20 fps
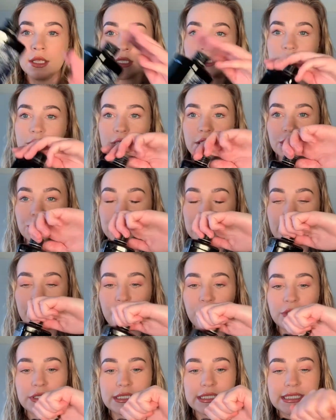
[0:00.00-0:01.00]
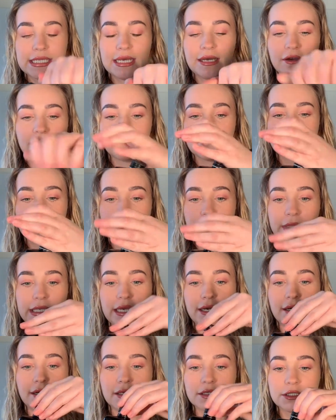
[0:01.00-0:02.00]
So the shampoo itself, it's gonna be
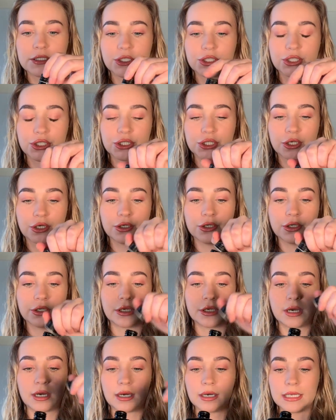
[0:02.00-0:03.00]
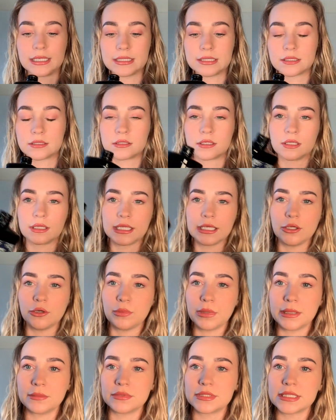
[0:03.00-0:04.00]
hard to show you guys. Don't think you'll
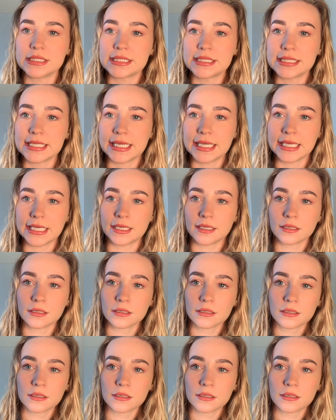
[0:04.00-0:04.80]
be able to see.